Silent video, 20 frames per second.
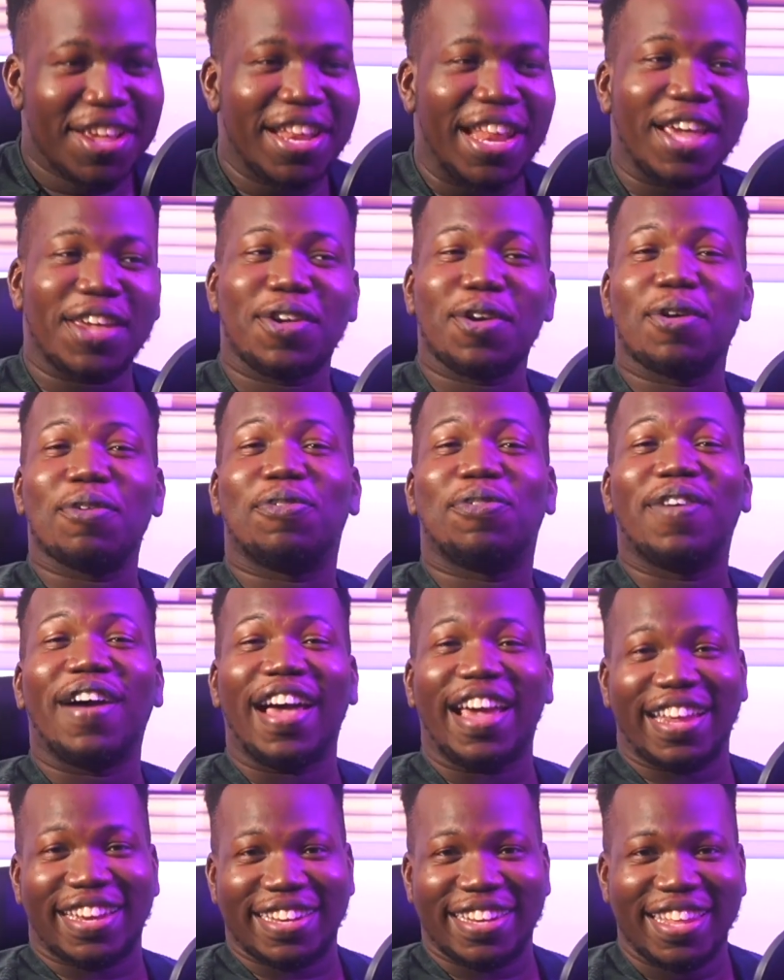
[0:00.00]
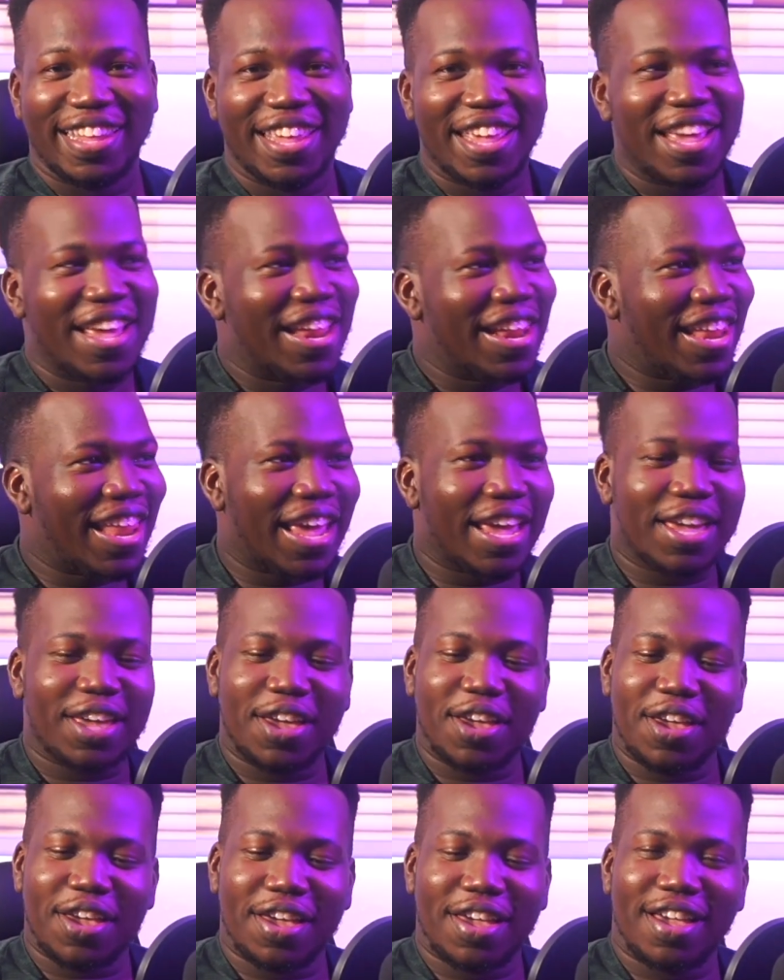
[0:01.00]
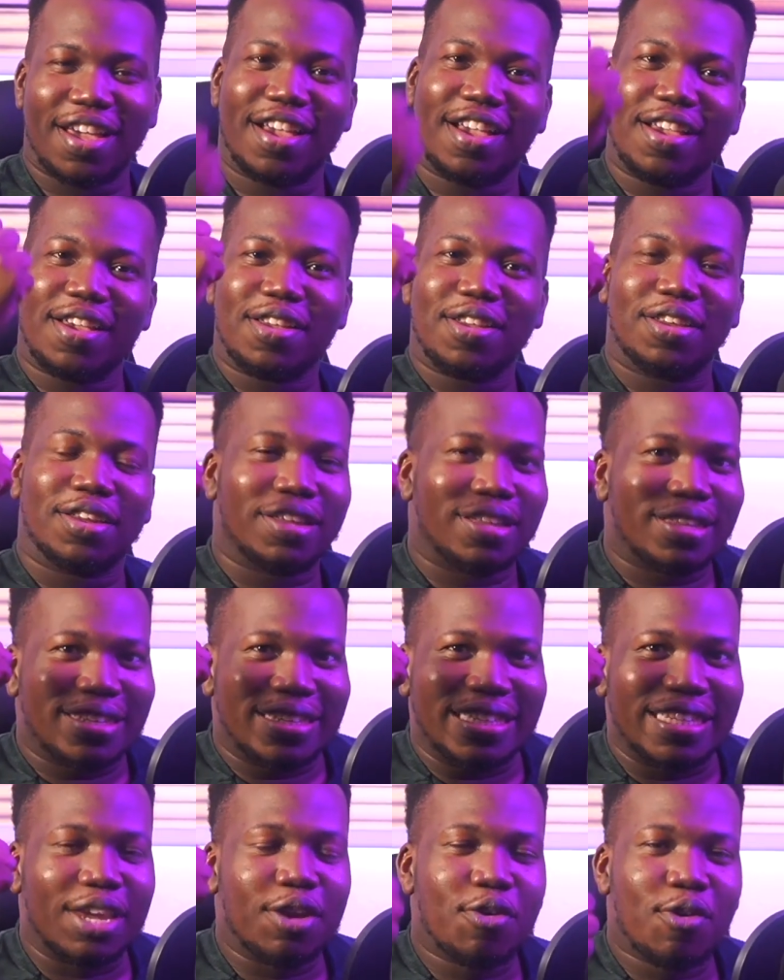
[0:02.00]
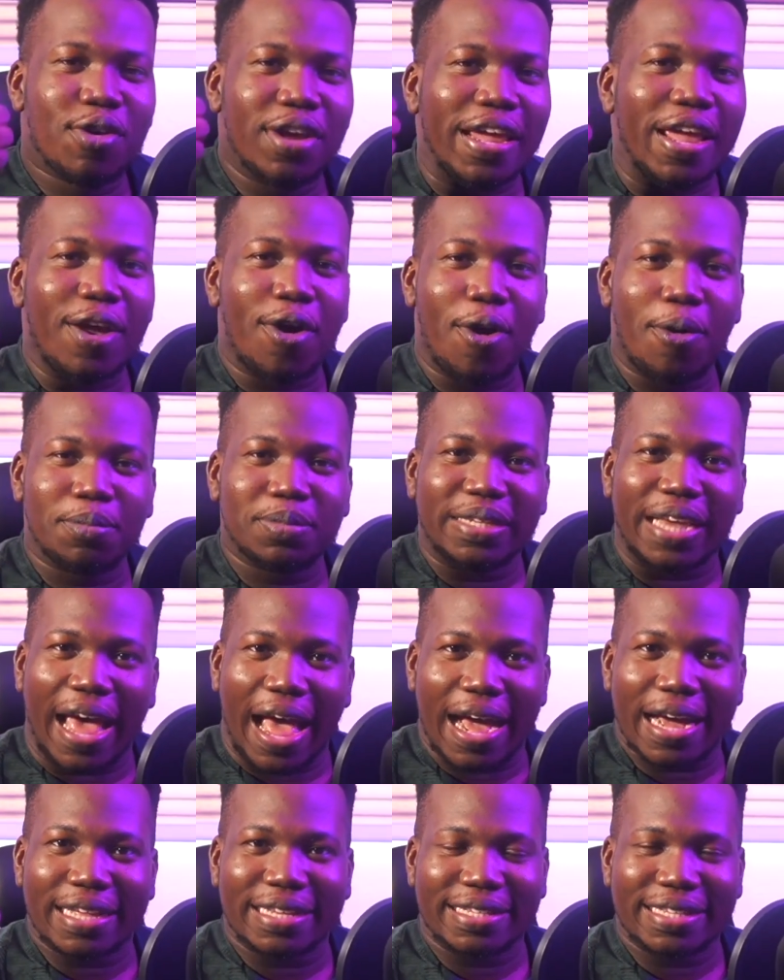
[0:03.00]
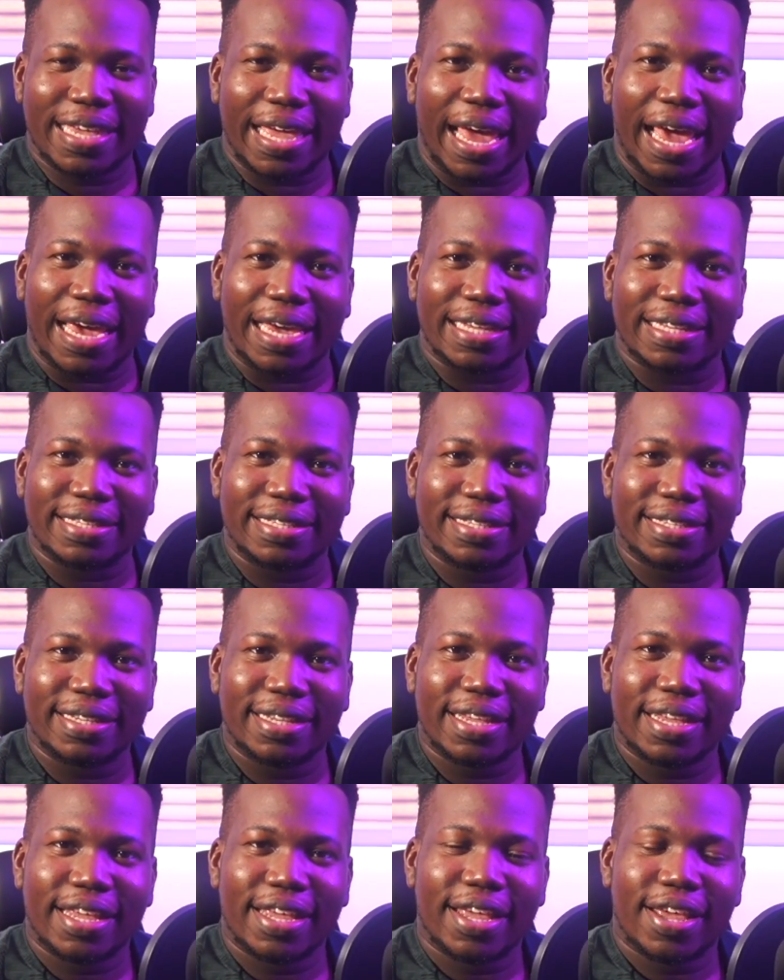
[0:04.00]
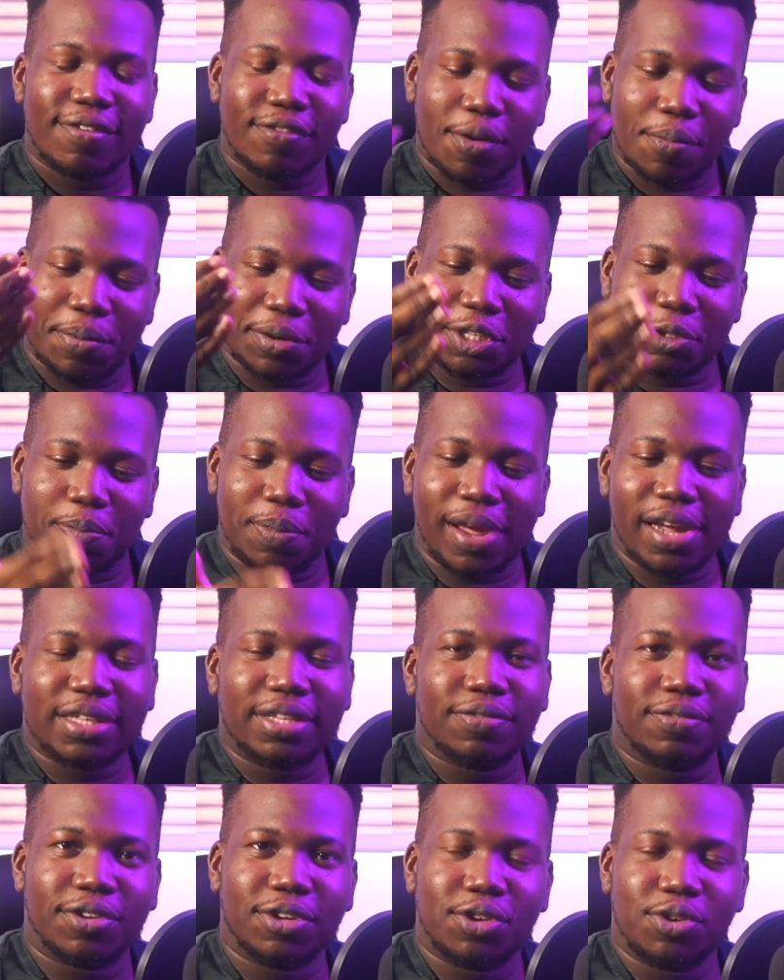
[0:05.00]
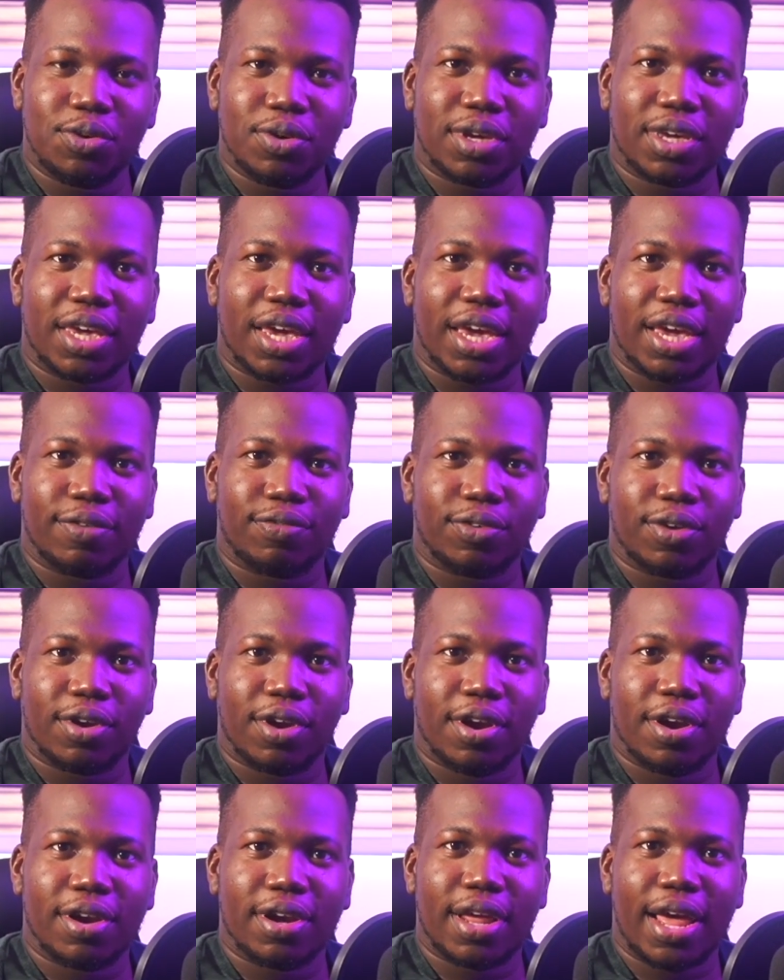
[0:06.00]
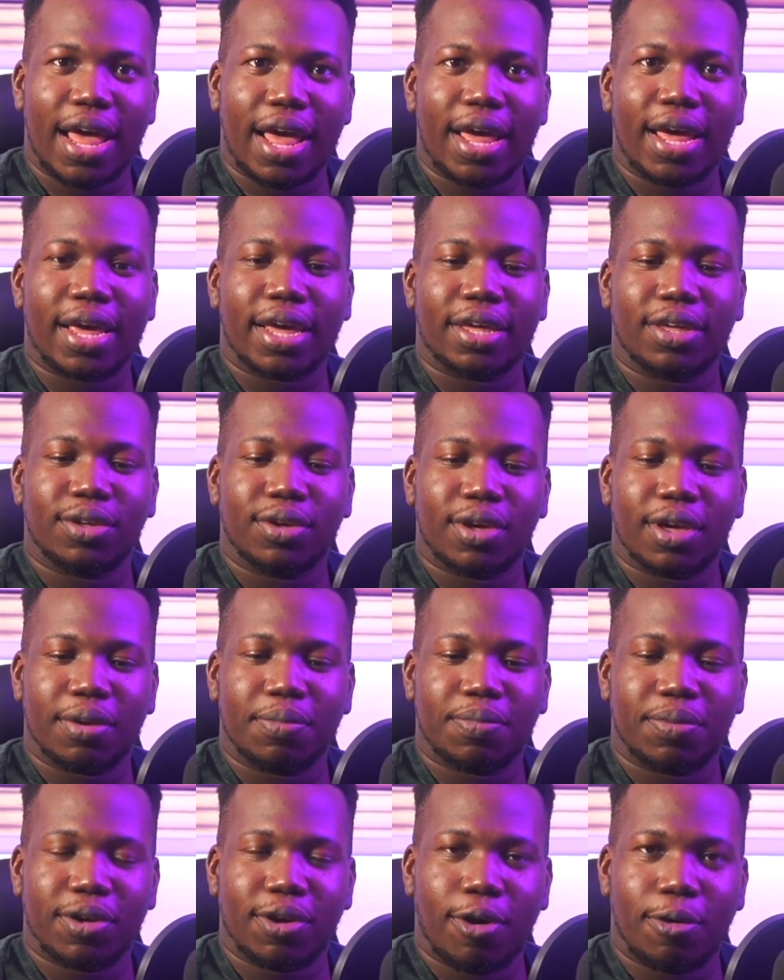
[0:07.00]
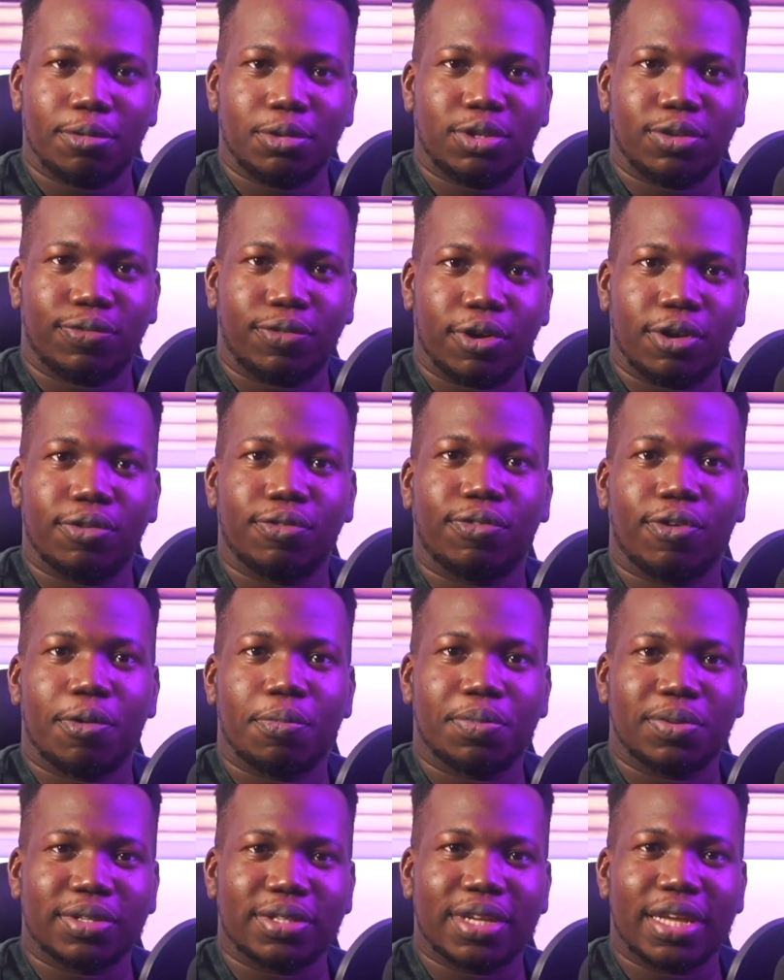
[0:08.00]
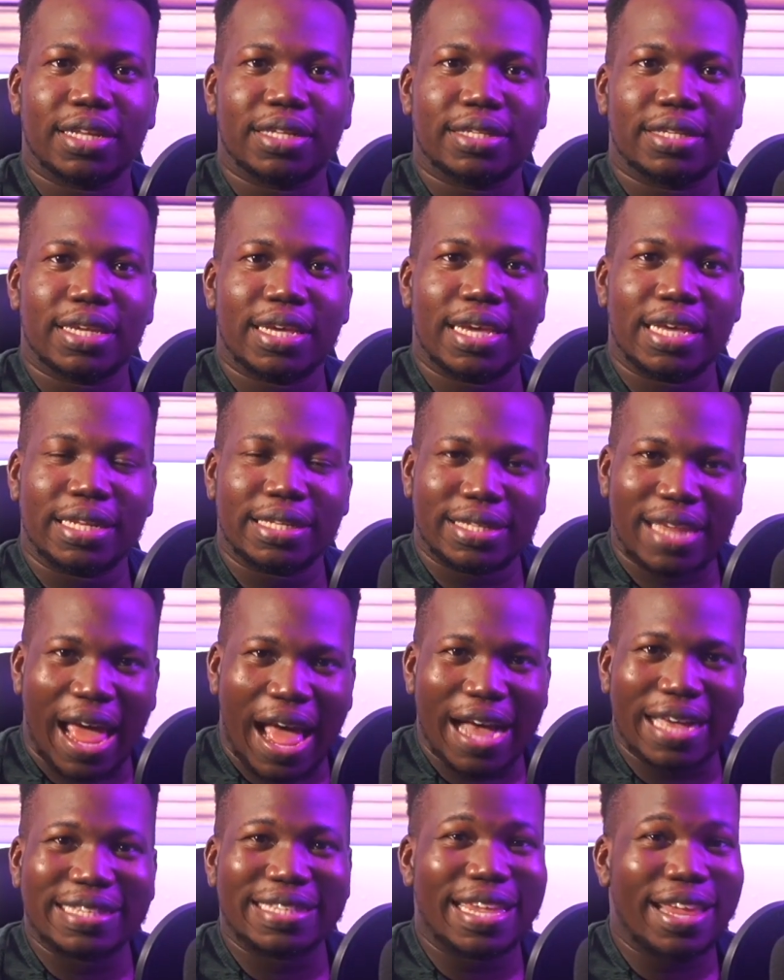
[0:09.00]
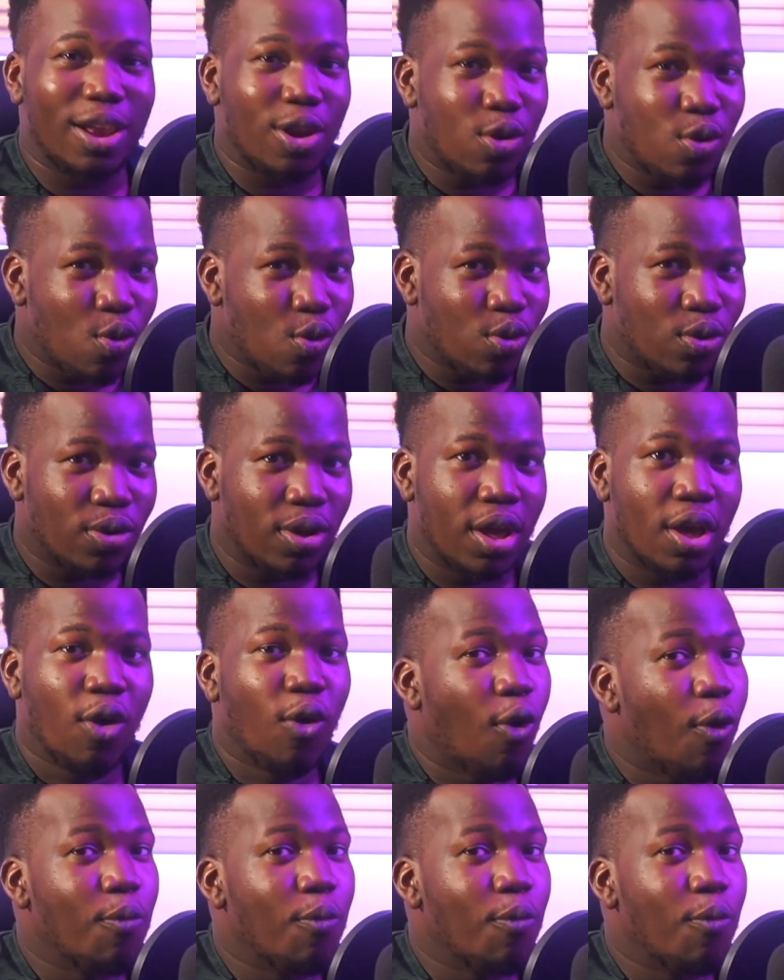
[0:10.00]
Like, you're fine. Like, zero income tax, guys. For perspective, in the UK, if you earn high, you can pay up to 44% in tax alone.